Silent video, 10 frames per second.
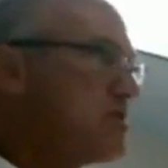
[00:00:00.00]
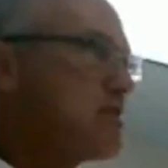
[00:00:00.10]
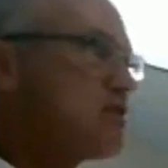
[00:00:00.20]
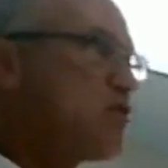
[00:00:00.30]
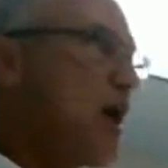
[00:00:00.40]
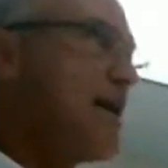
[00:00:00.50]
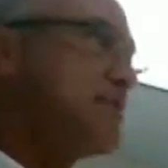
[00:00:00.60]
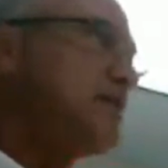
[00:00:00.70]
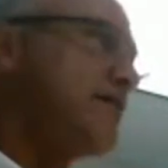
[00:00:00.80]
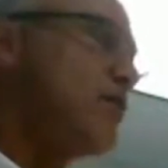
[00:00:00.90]
described
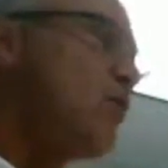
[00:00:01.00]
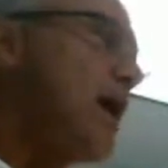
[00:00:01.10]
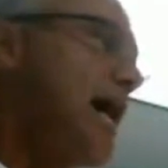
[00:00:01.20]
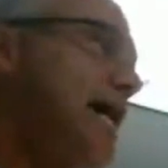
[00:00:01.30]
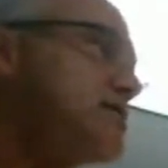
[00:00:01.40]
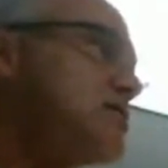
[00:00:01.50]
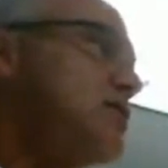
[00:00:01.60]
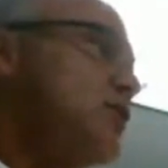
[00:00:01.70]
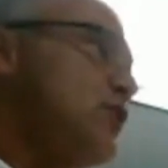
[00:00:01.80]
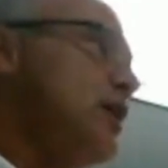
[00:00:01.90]
in different ways,
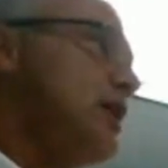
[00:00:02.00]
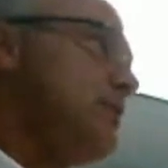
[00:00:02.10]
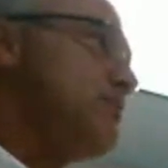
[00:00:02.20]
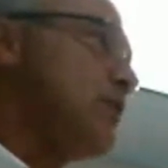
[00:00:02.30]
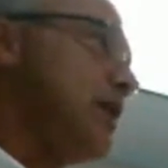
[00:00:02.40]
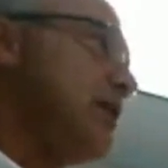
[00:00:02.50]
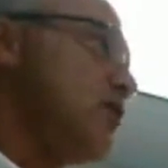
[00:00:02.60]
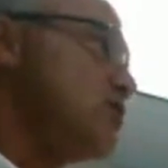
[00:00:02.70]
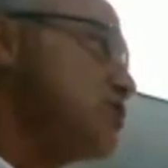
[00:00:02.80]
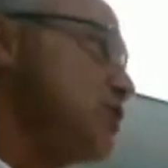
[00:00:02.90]
you need to be putting
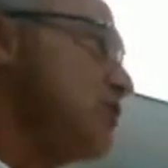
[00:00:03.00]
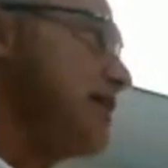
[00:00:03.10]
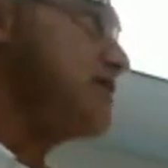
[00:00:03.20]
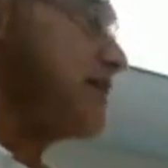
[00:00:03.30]
those two things